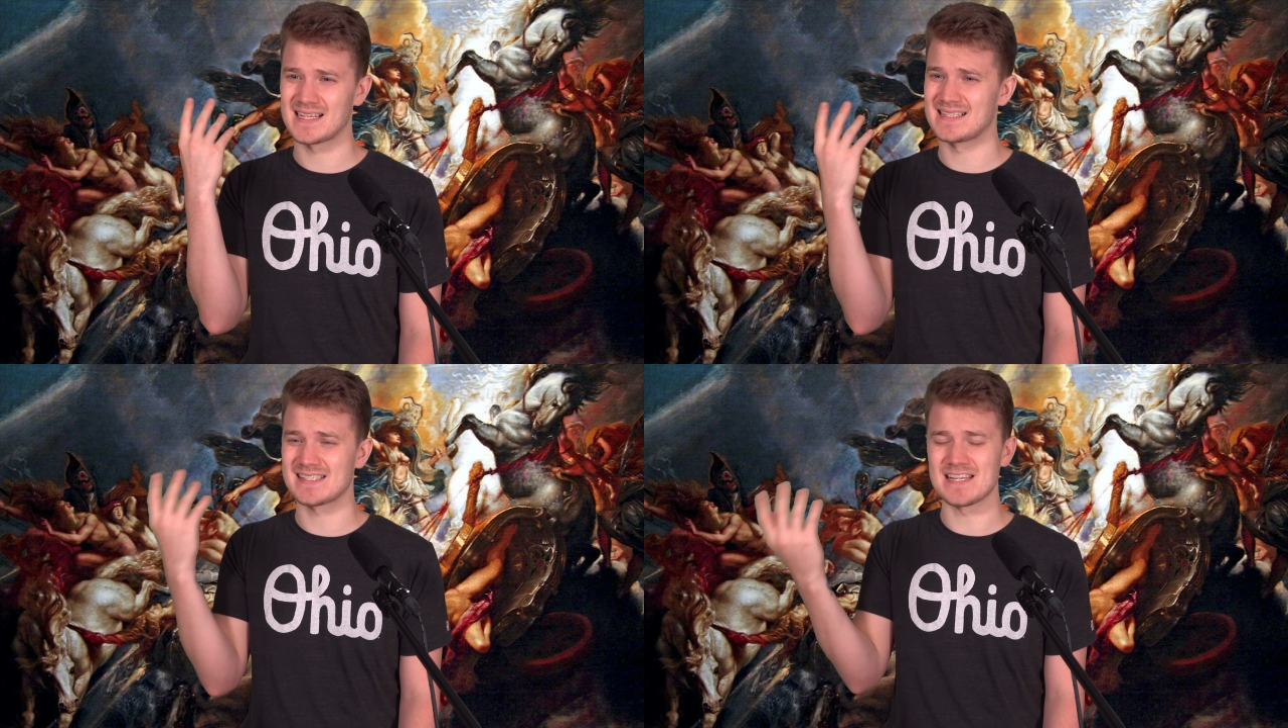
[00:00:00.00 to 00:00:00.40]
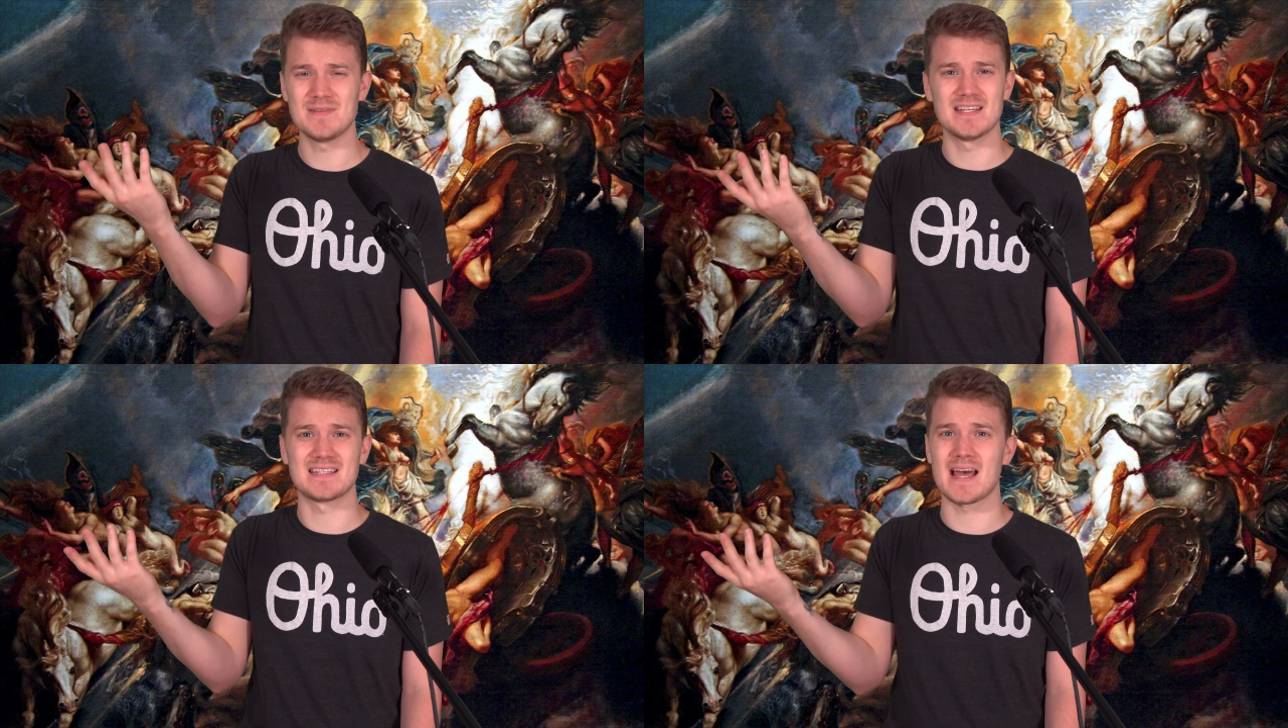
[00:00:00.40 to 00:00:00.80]
seem
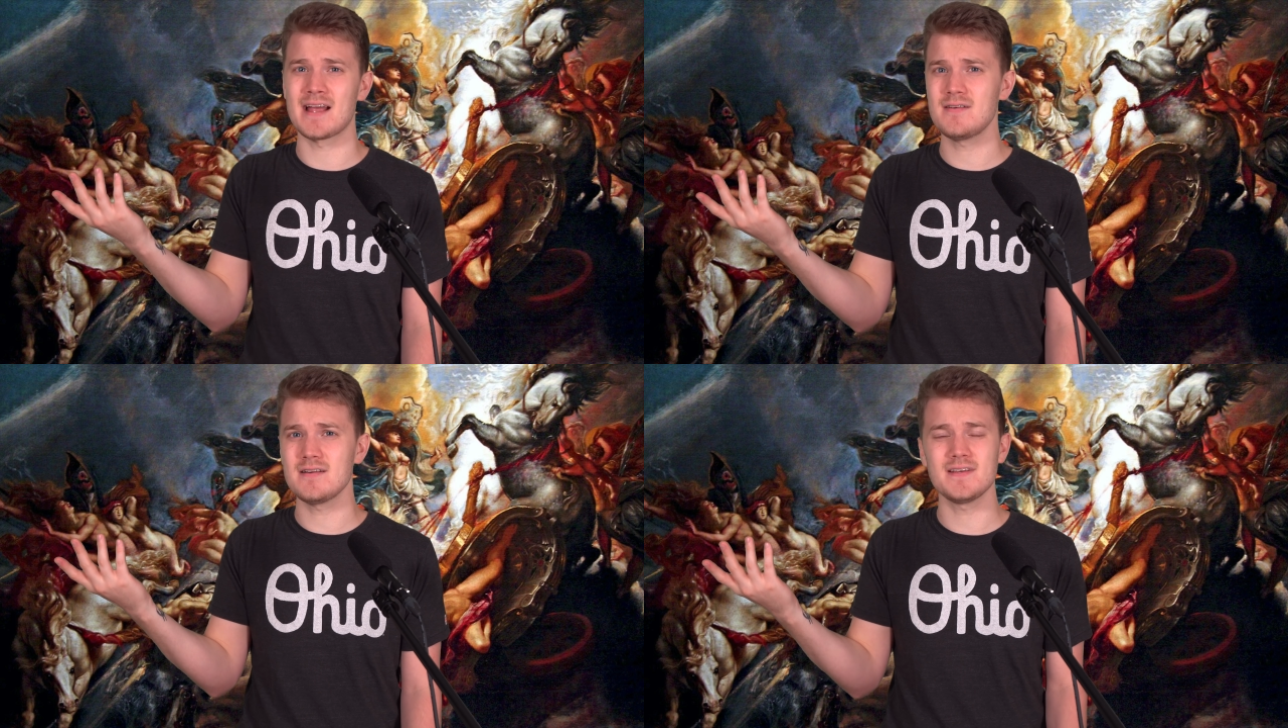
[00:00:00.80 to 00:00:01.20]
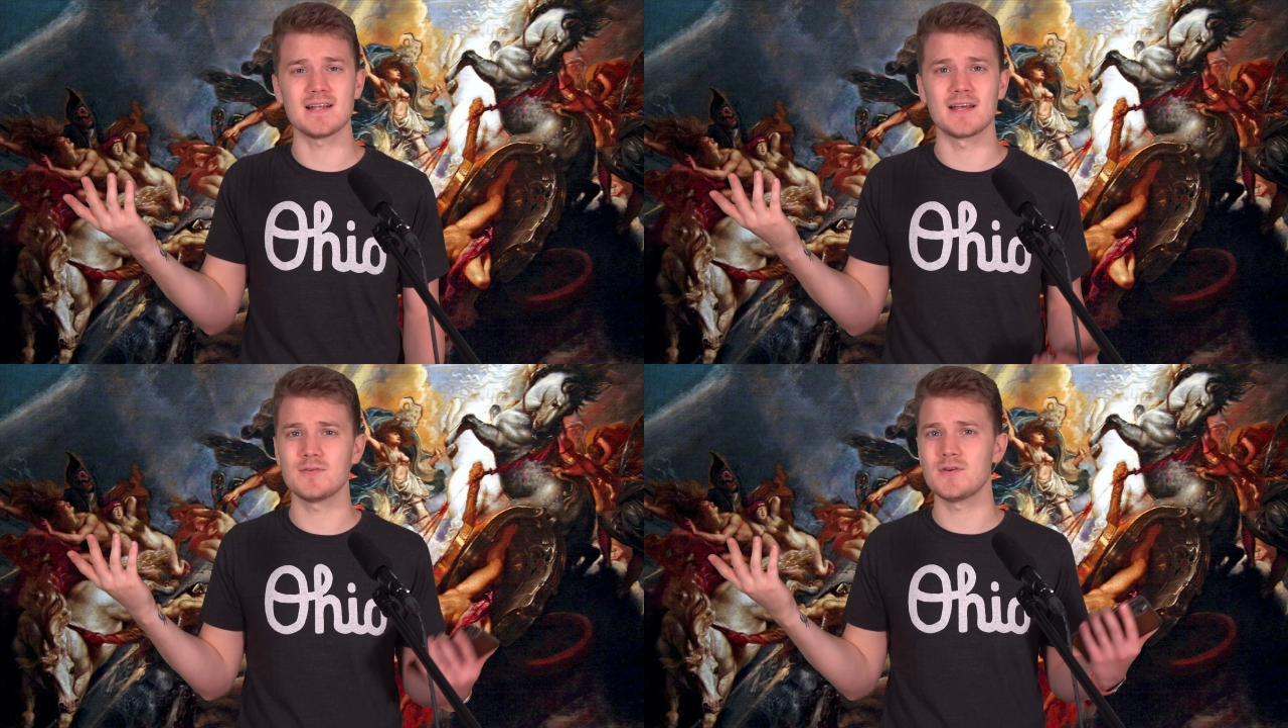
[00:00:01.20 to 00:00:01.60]
to get tired of it.
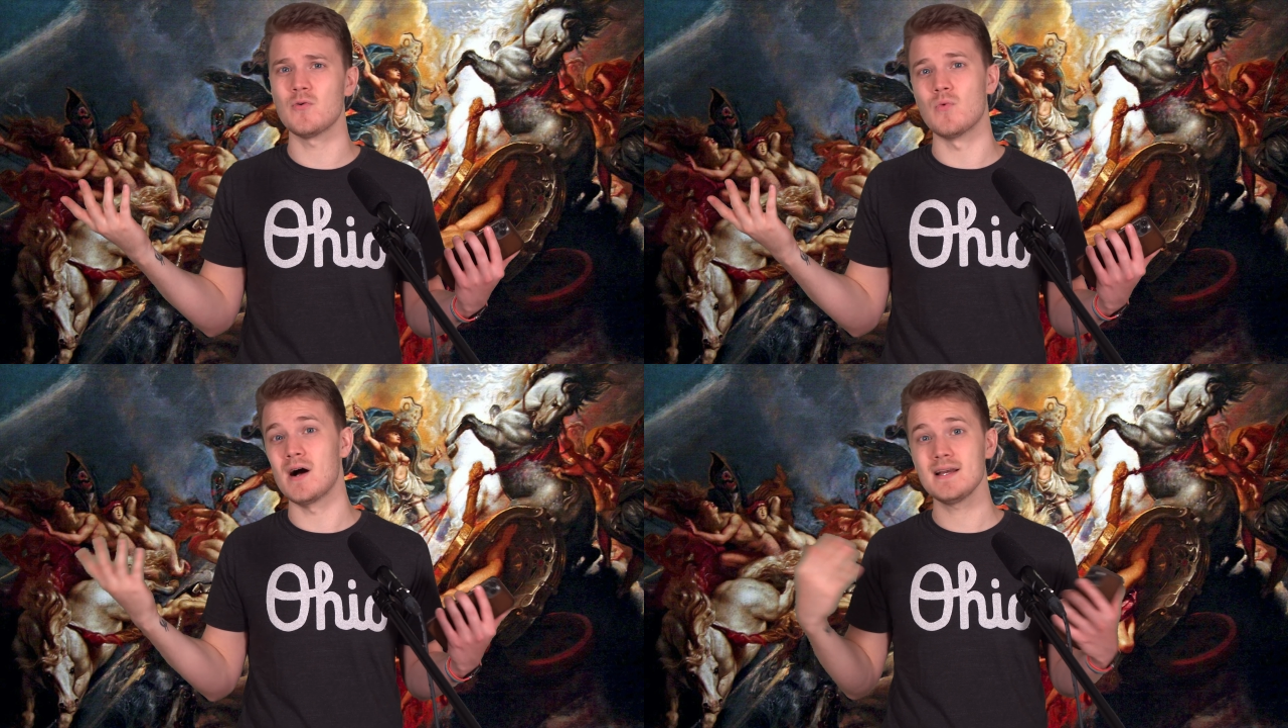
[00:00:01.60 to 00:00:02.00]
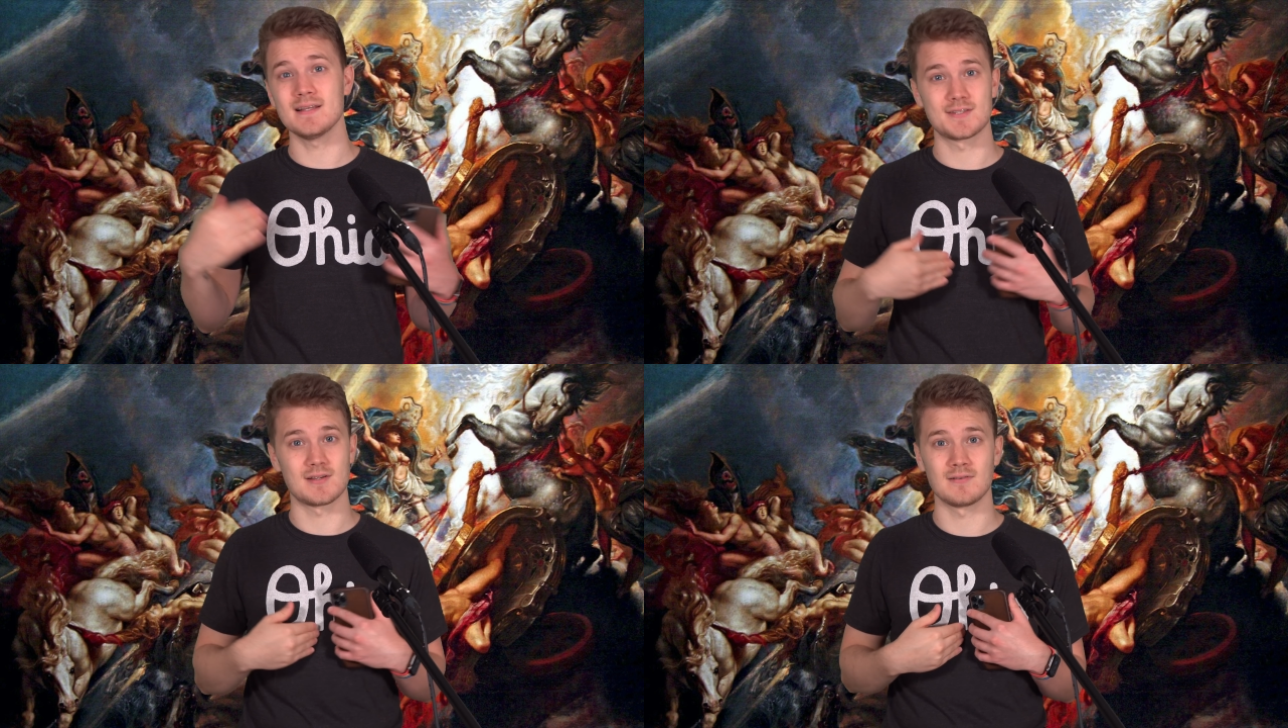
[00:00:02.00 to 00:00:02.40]
I don't know why.
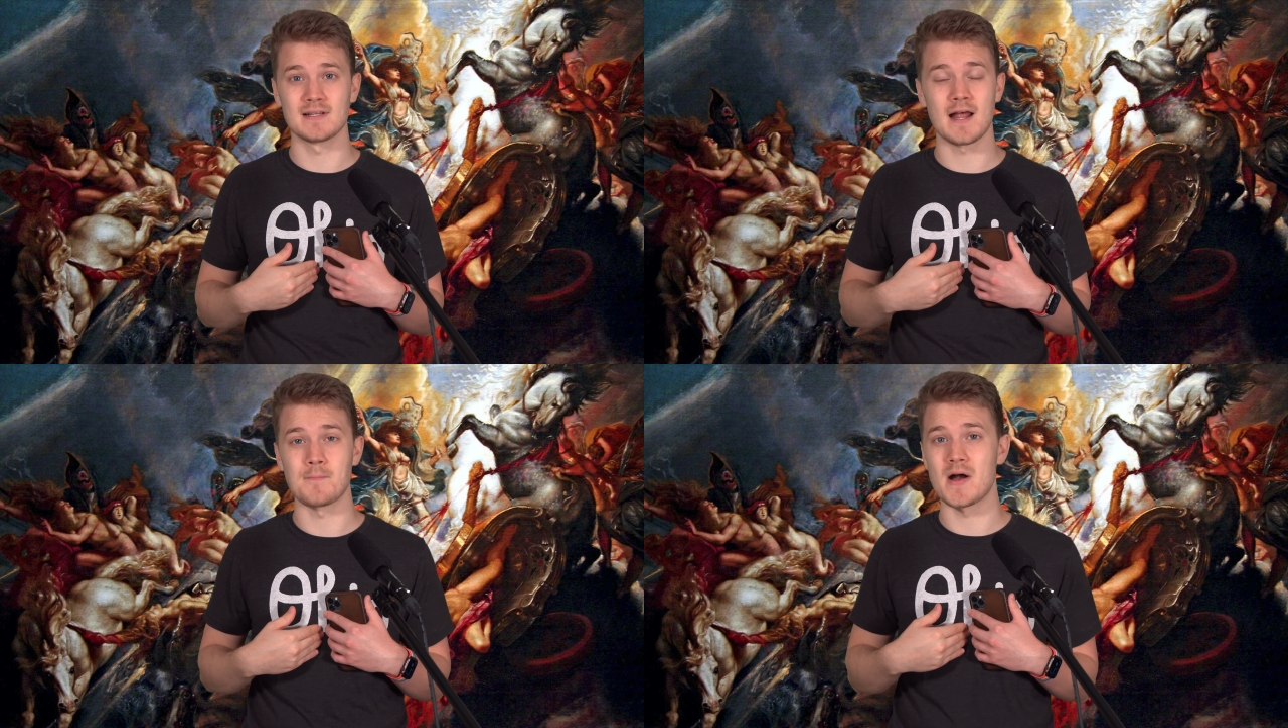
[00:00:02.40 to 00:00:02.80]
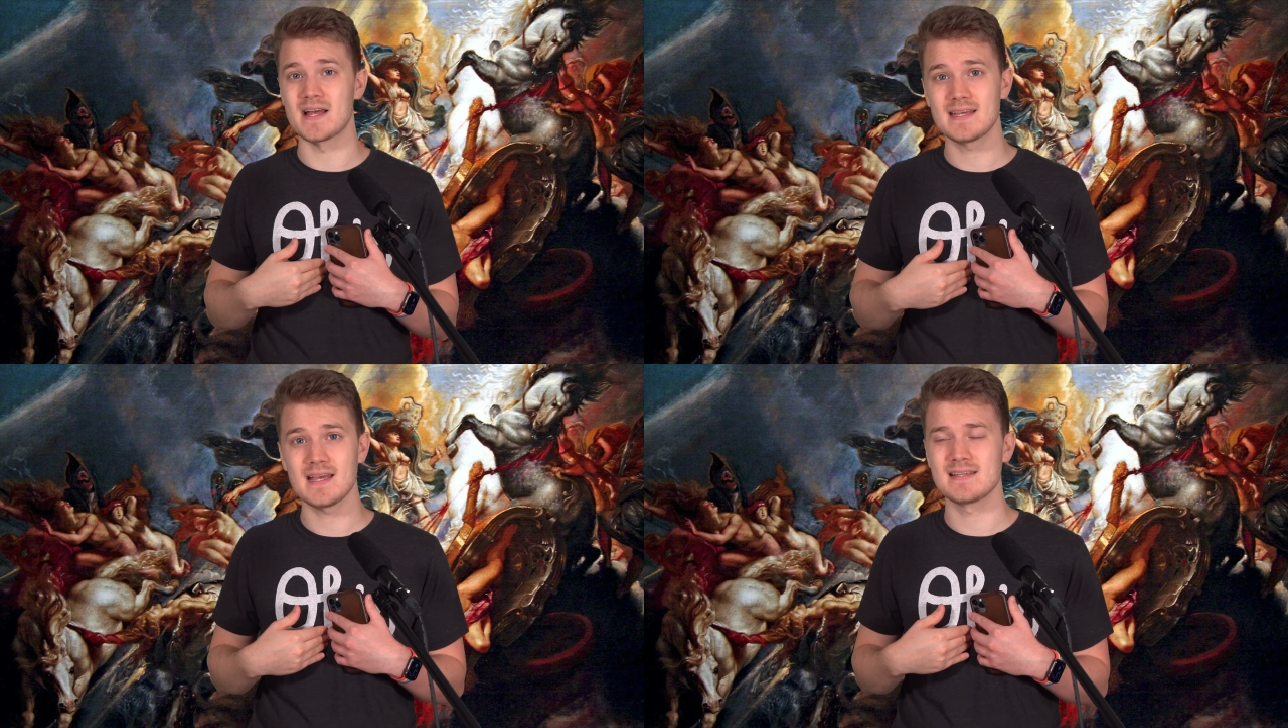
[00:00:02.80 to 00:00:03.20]
It's certainly not
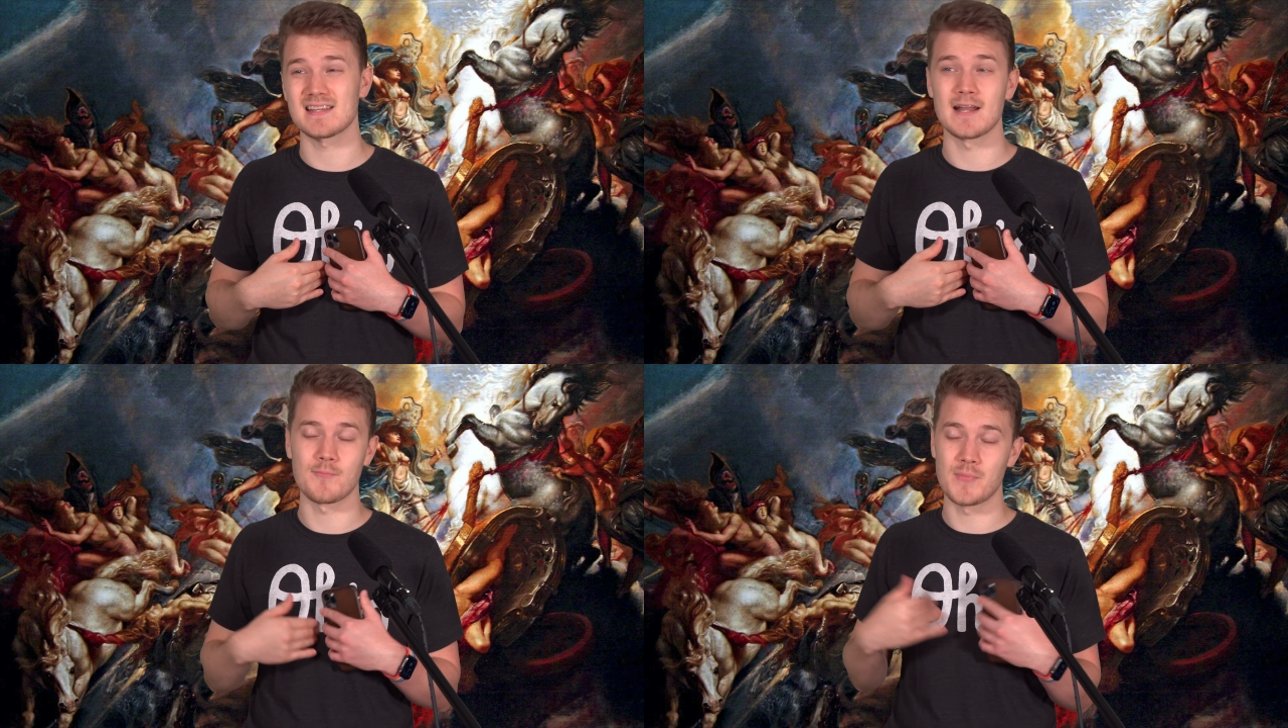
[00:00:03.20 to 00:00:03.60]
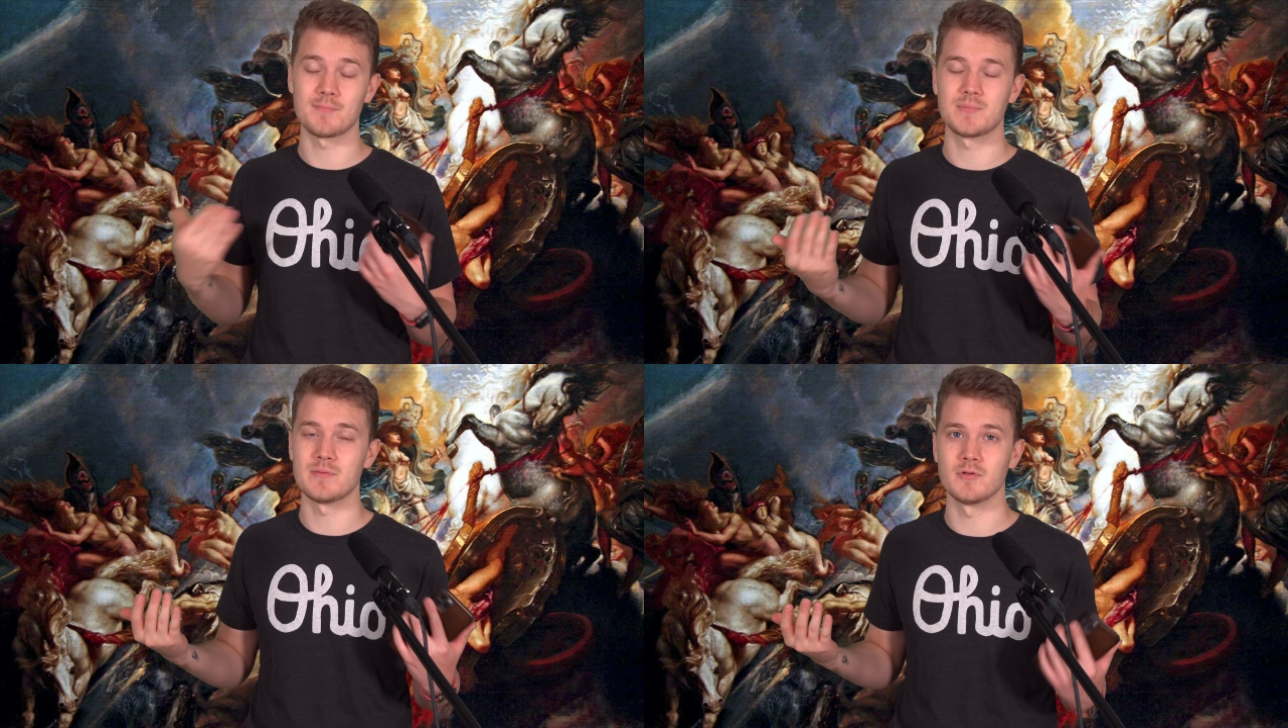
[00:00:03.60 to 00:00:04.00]
my case. And I
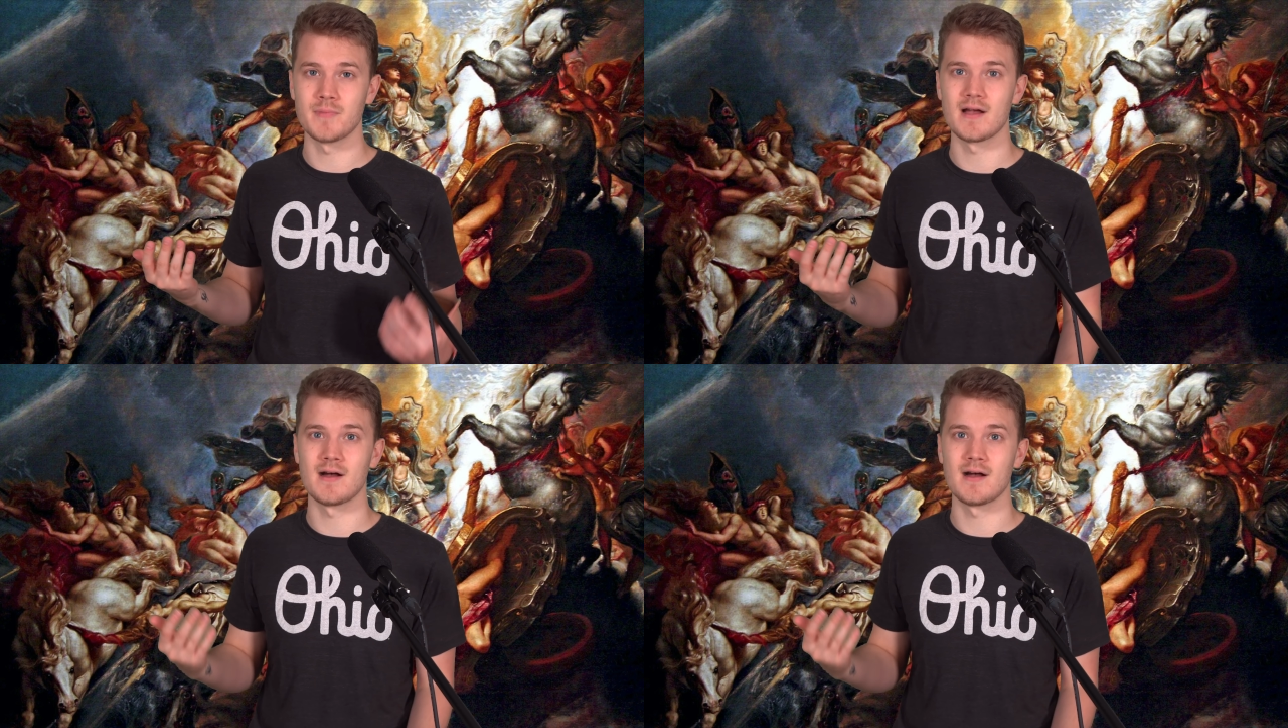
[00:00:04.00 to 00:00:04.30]
bet people in my